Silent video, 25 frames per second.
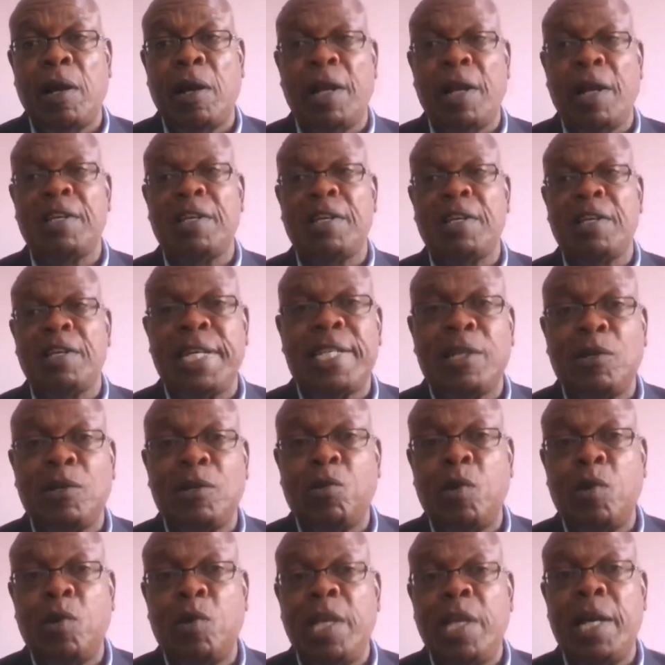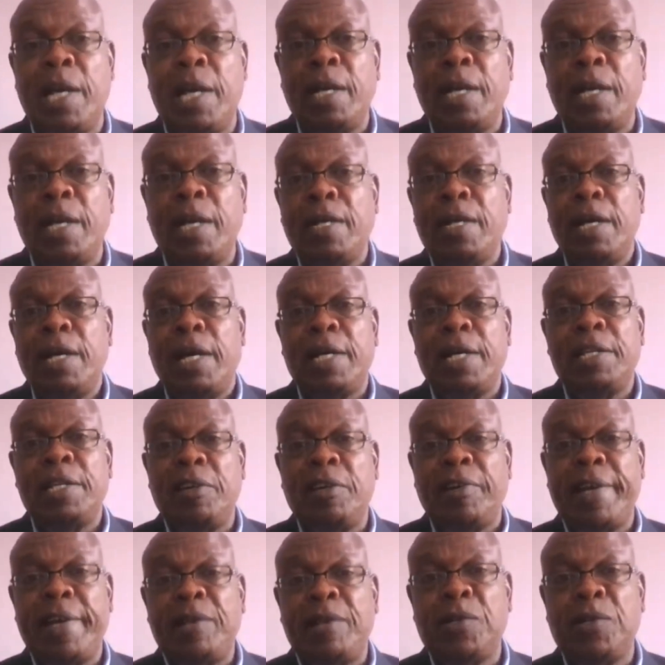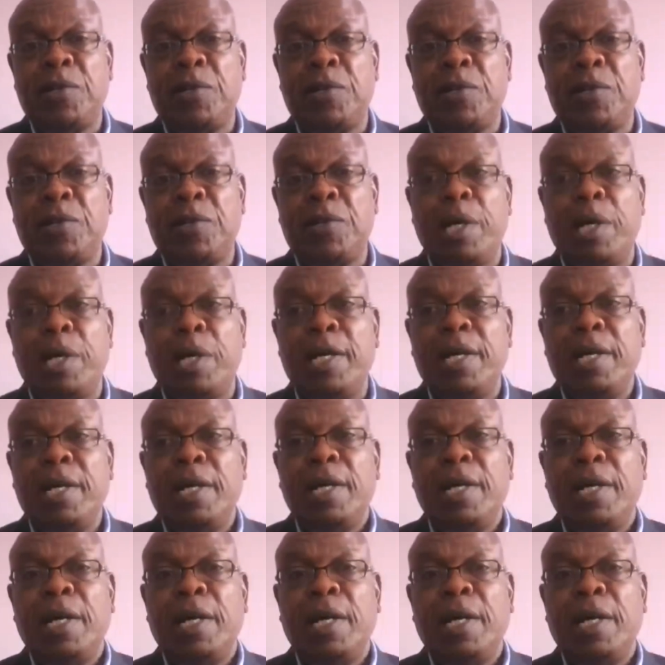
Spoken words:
Wildlife Service at Ingulia at the Rhino Sanctuary.